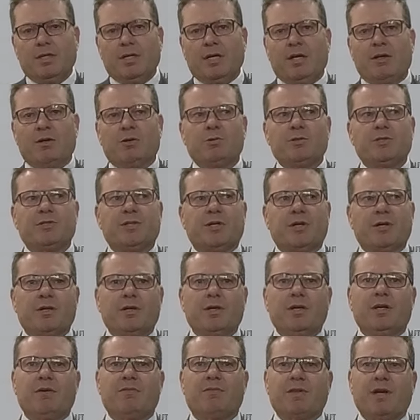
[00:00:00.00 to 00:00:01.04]
And also,
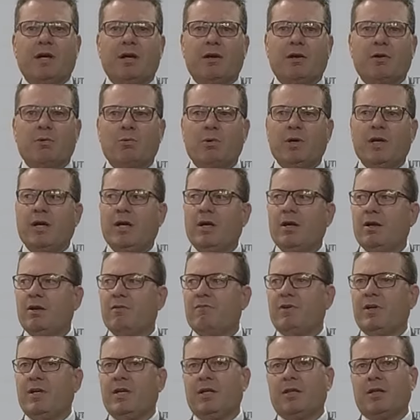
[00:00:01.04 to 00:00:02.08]
if they are aware
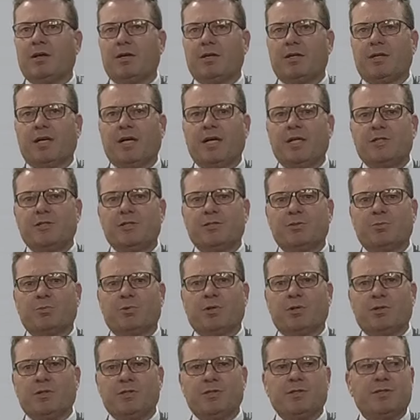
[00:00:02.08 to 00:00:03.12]
of any locations
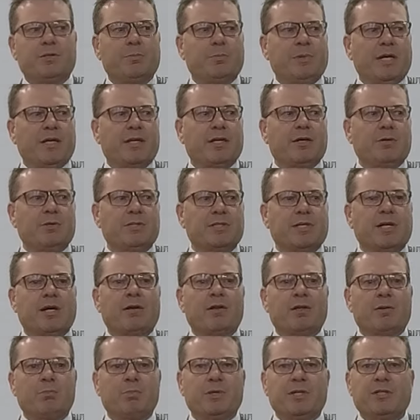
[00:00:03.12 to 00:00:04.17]
where illicit tobacco is
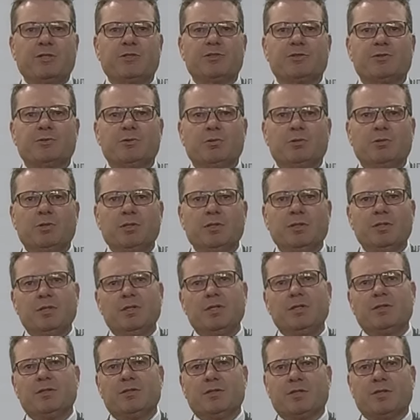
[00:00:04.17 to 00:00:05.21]
currently being stored,
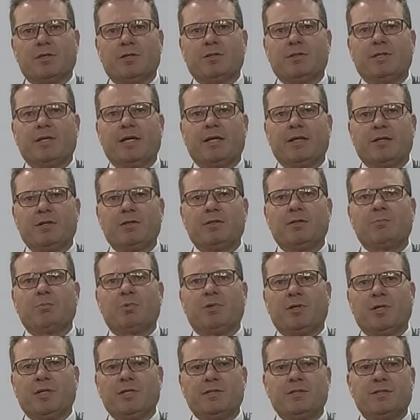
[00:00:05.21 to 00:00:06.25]
to contact
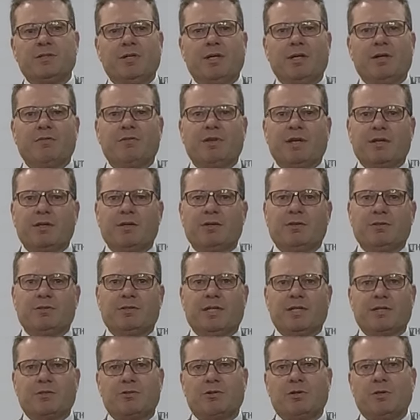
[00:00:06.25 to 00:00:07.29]
police. And if they can
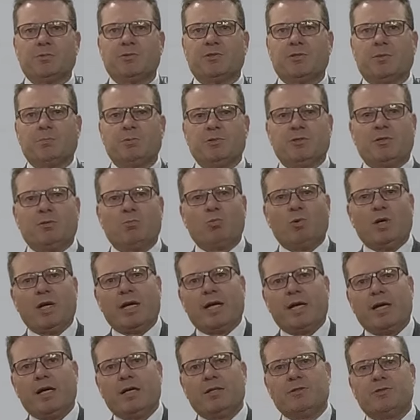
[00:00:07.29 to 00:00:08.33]
contact Crime Stoppers on
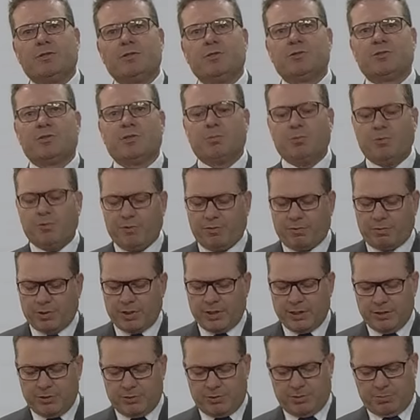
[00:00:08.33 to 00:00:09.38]
1800
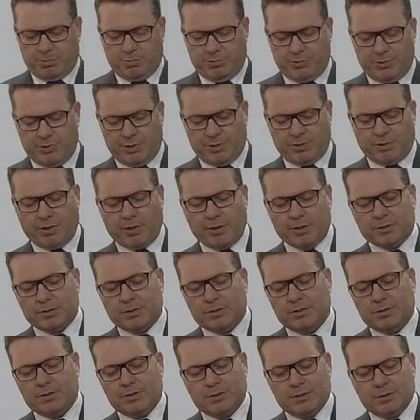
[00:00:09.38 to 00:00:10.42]
333 000.
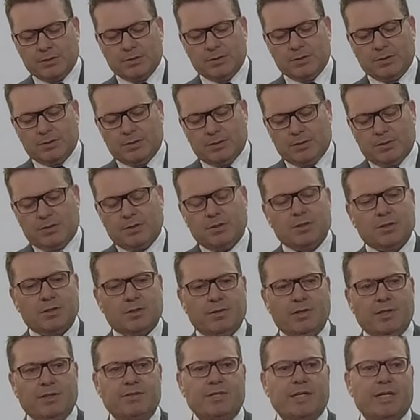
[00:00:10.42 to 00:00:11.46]
I'll
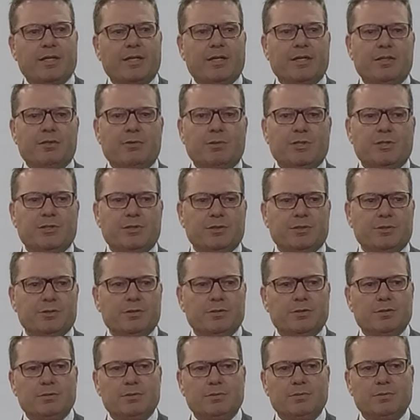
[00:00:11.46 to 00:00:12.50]
now take any
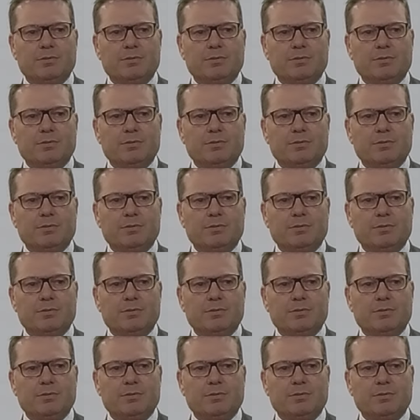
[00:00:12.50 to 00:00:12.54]
questions.